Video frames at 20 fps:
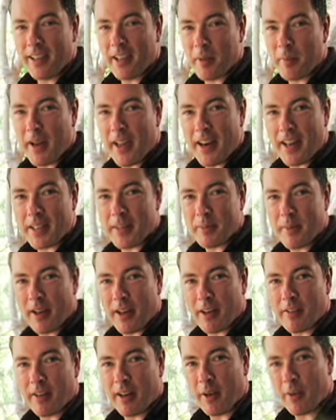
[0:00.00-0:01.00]
in a Mannix
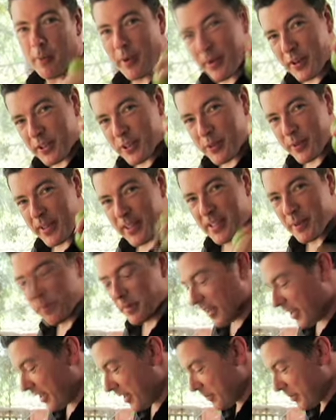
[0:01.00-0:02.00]
margarita. We've got to squeeze some
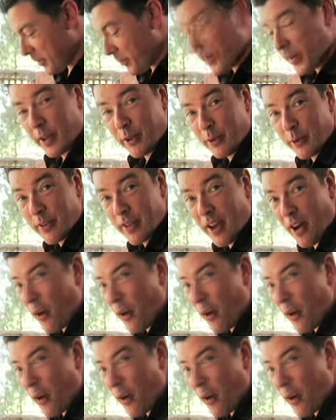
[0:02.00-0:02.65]
lime, so we're going to do it the